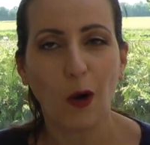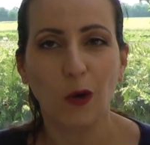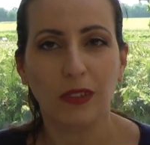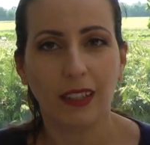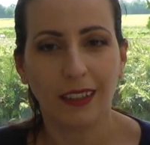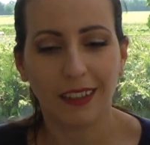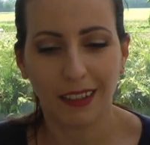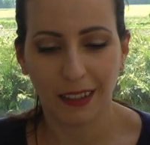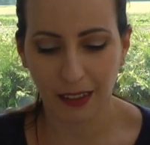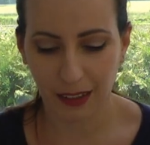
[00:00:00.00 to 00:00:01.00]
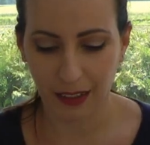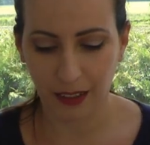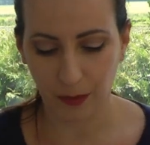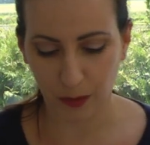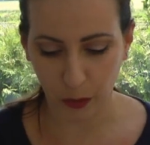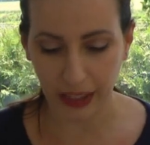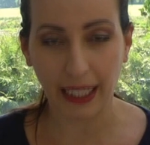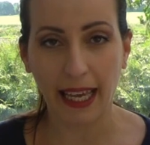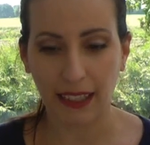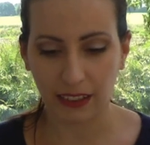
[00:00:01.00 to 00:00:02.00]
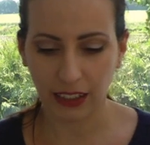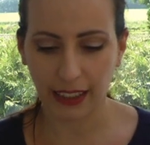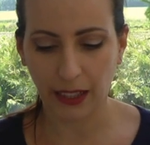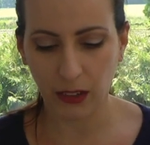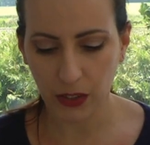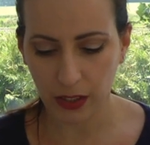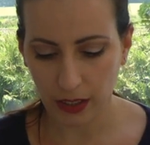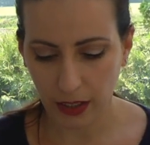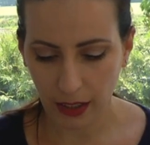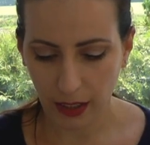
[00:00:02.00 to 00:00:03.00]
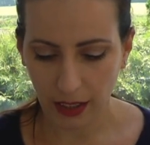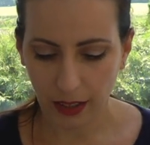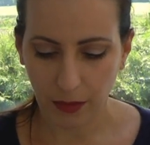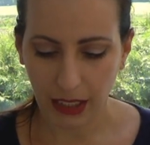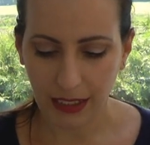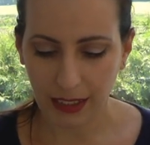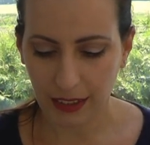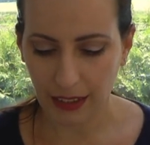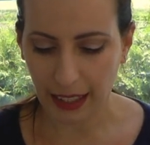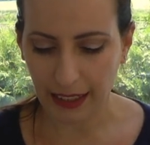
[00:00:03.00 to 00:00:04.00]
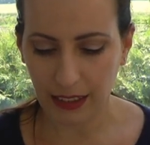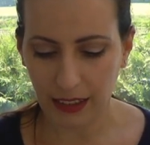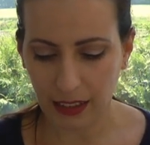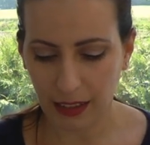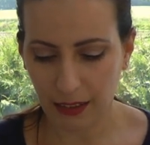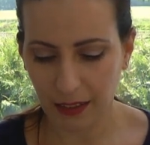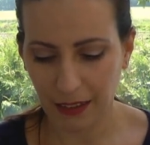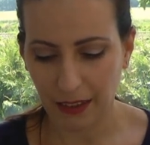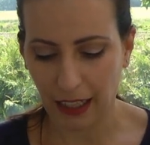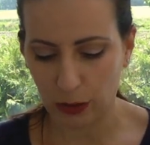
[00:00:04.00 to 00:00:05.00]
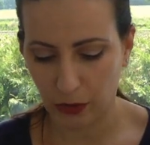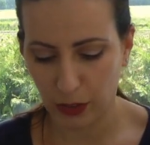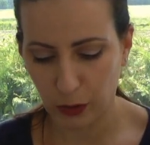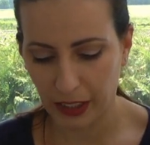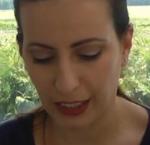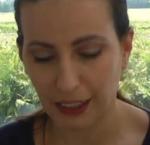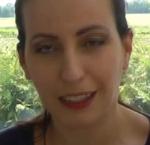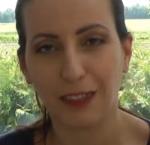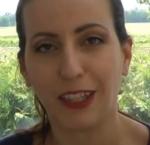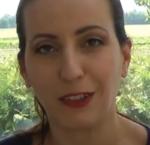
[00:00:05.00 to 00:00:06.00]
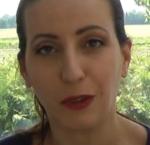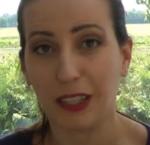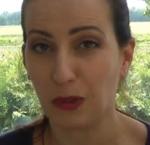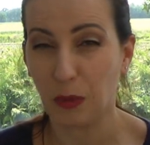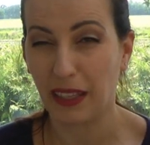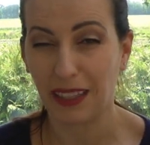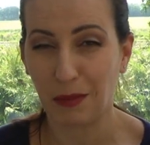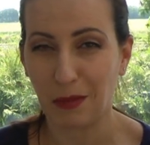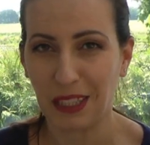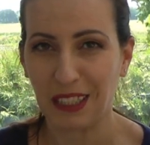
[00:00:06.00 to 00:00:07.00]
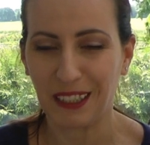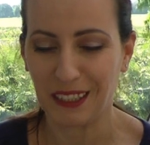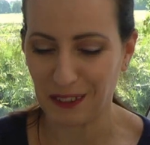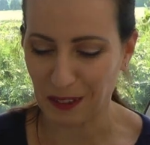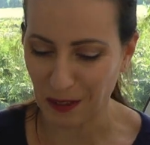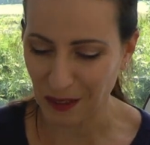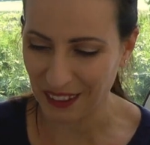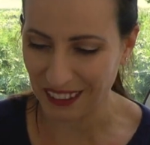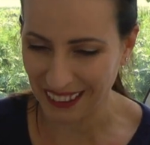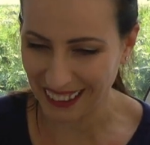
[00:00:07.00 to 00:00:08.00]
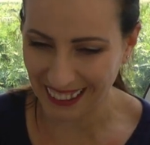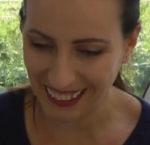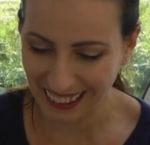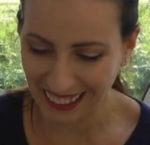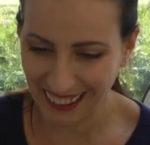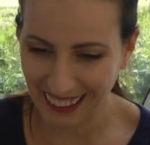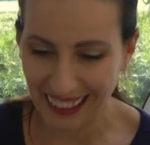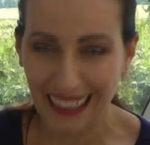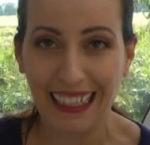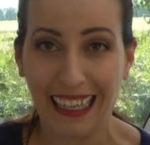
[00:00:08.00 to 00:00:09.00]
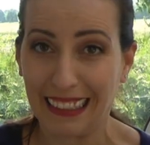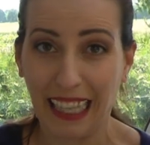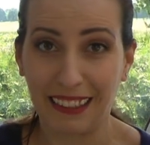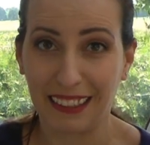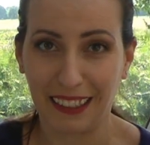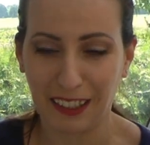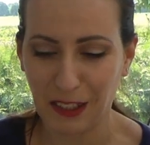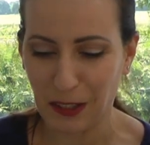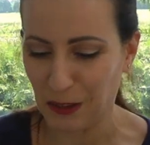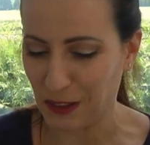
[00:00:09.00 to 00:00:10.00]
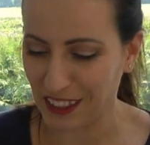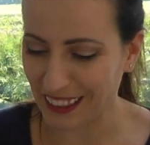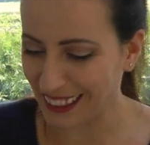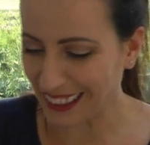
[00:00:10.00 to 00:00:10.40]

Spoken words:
on their when they had sales, because like this I don't feel really guilty if I don't get to make them immediately, you know. Like that is an excuse.